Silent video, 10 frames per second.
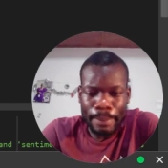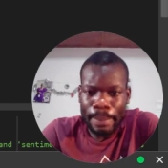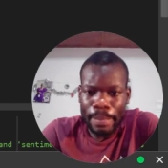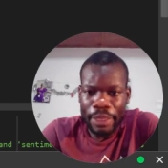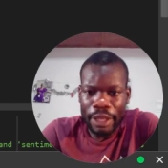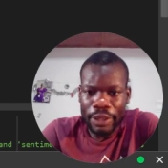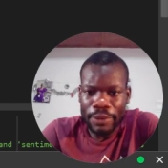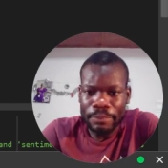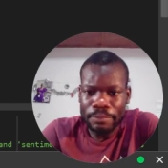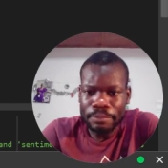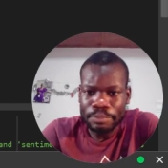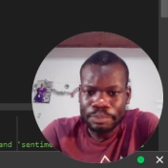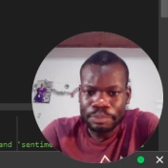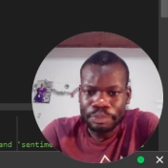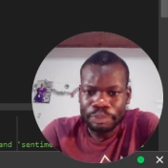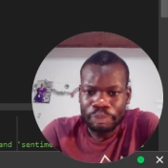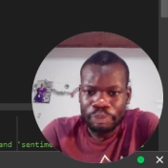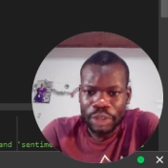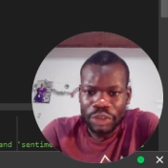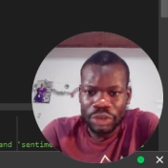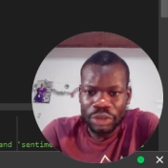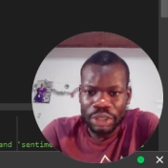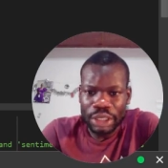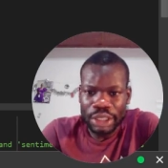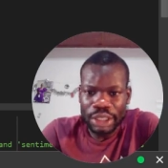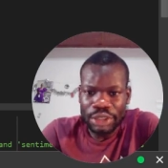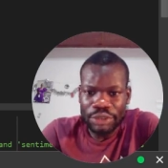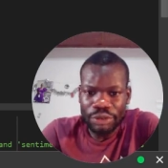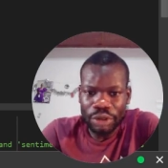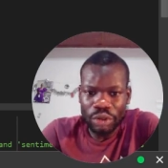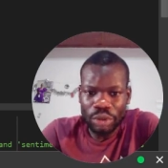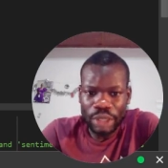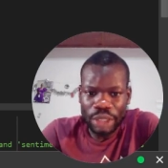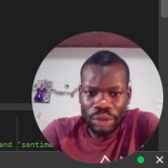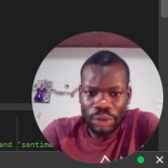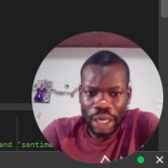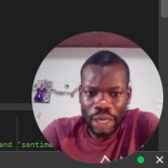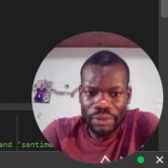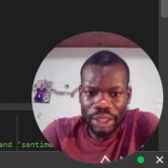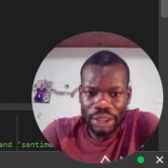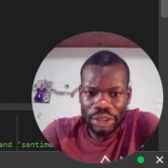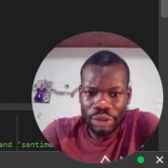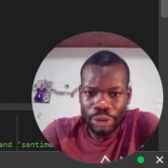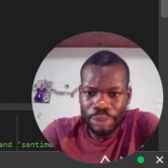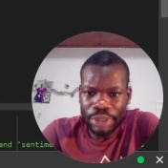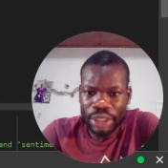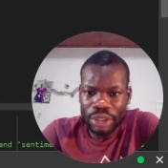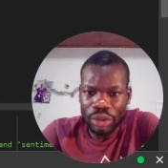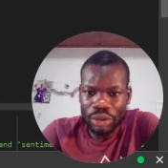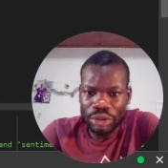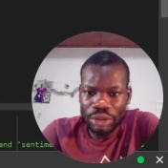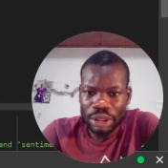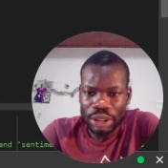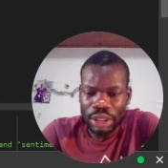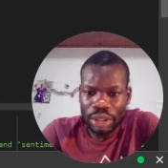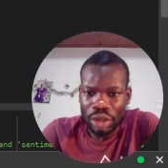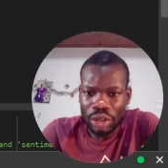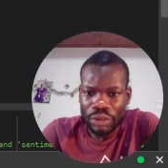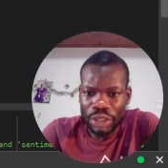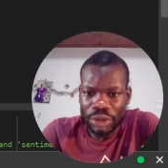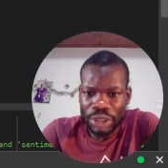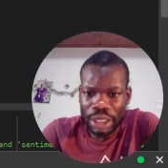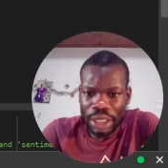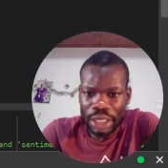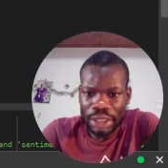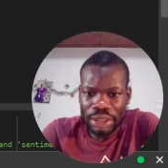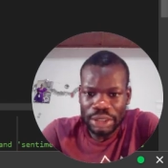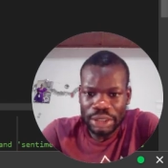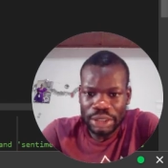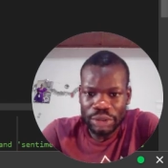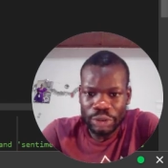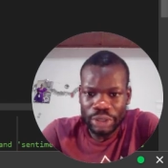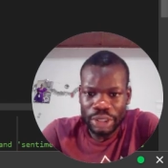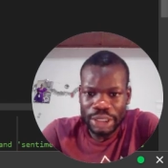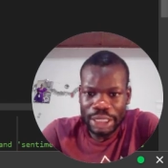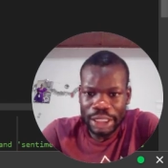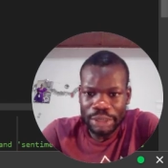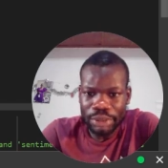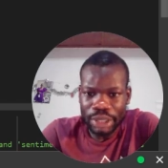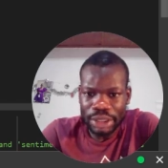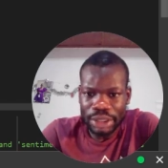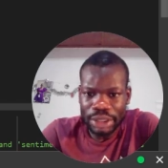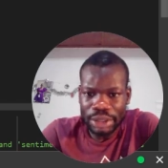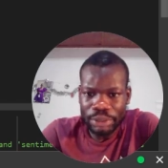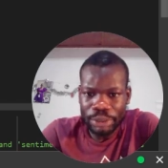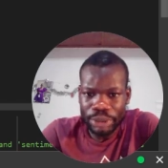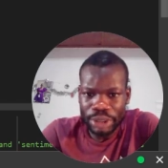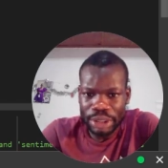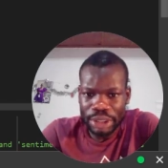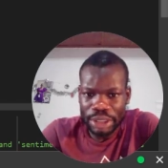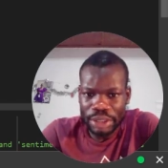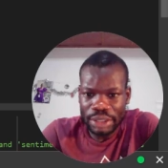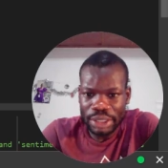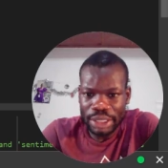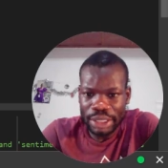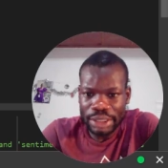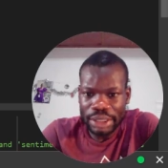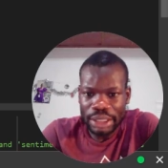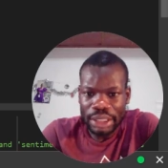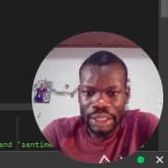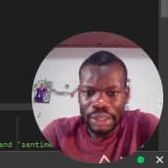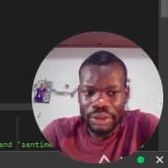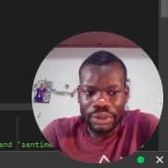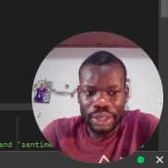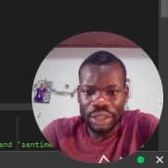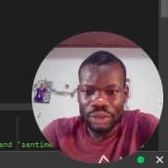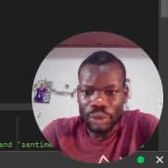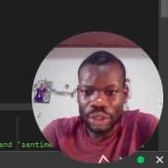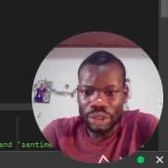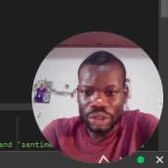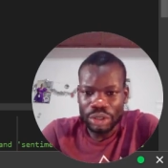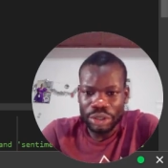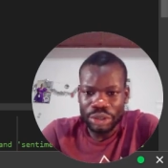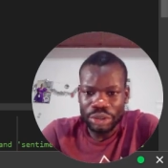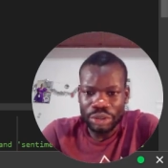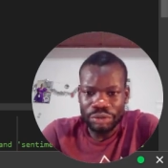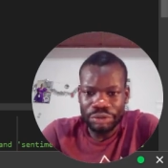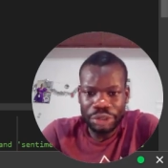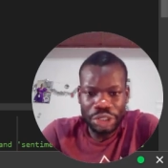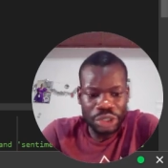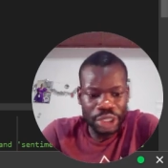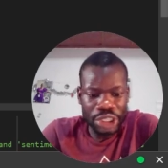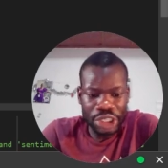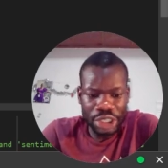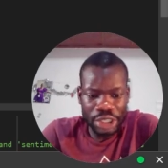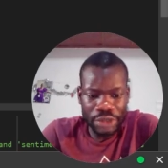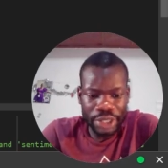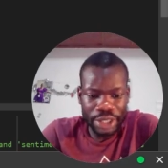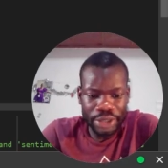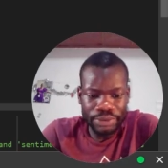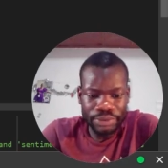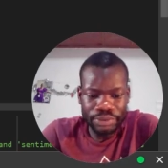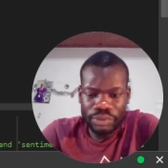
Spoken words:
then so in this for loop, that's what we have that is going to repeat it on all of the news headlines, these cleaning processes, pre-processing of the text. Then we also going to do some feature engineering here